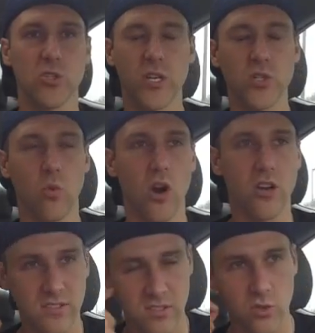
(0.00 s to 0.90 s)
to switch
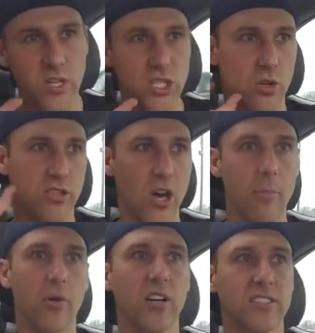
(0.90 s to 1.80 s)
words and switch your
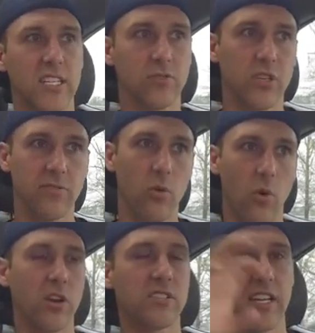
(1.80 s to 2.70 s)
thought process for different
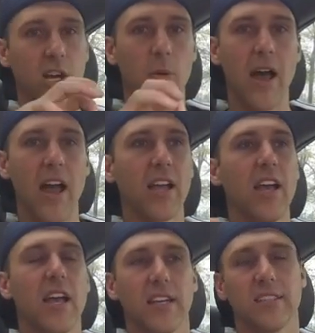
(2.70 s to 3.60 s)
words and then go back
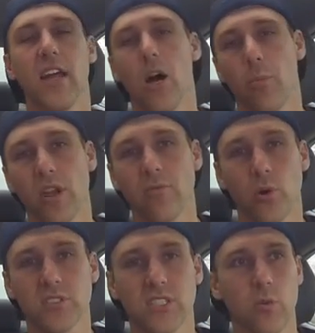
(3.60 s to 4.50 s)
is going to help
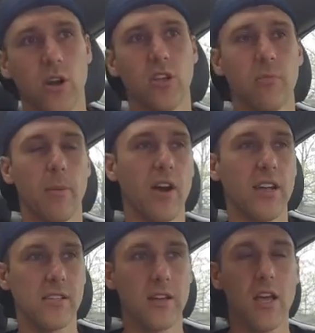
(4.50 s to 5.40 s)
reinforce it to where you can
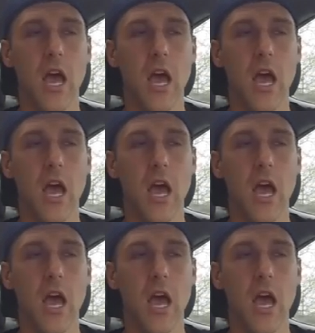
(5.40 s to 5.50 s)
memorize it.